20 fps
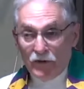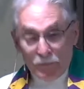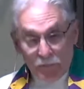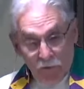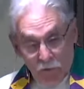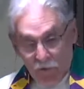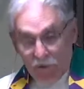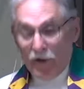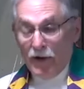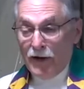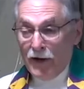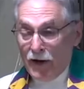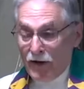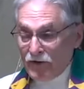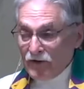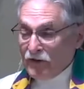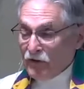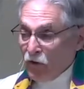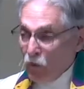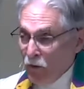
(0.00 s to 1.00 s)
But when I
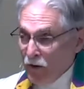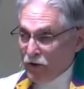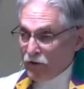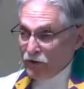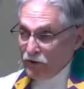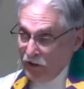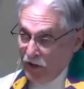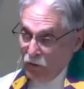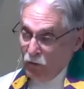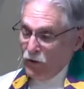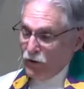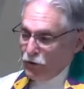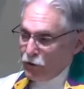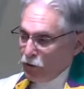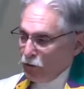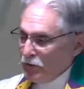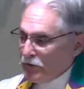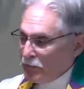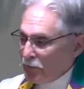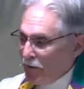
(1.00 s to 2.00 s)
ask a question, I want
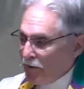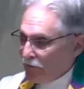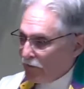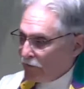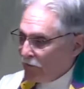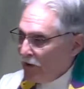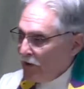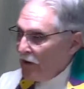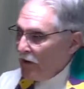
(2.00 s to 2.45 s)
your response.